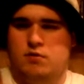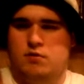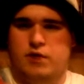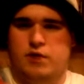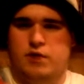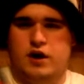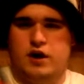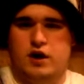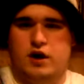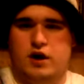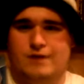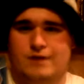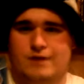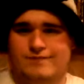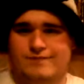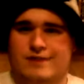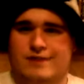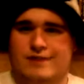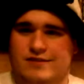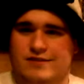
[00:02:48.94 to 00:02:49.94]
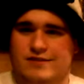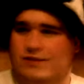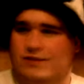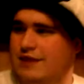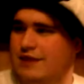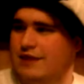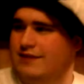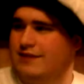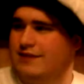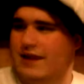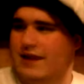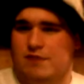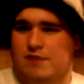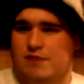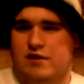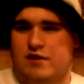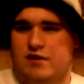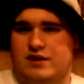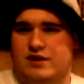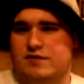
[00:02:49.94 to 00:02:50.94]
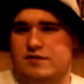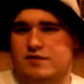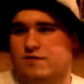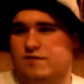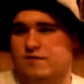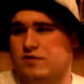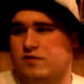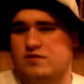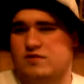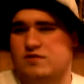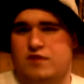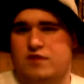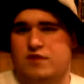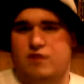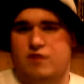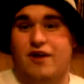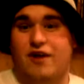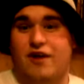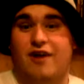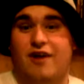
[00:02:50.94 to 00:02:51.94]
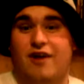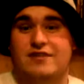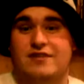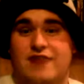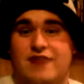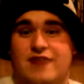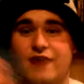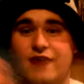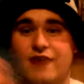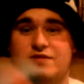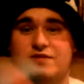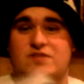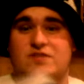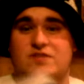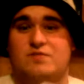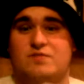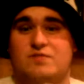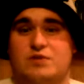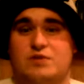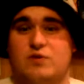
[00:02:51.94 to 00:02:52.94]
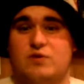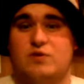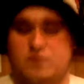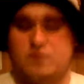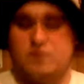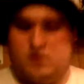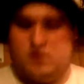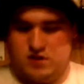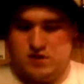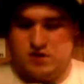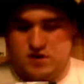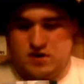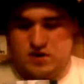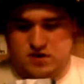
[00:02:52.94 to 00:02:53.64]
but I'll tell you what I like about it. First of all, the art style is just beautiful.